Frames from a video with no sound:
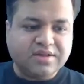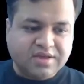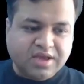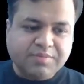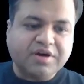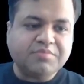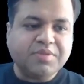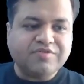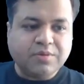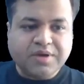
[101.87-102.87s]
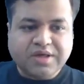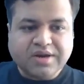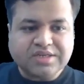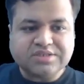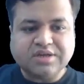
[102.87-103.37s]
a power b will be
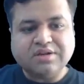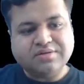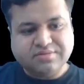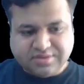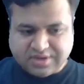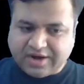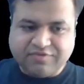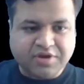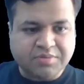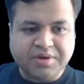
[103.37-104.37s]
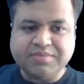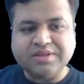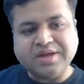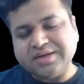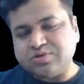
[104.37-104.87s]
irrational, and 1 by b,
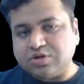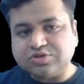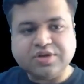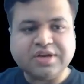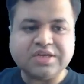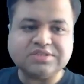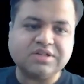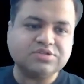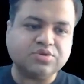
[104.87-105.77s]
that is also irrational.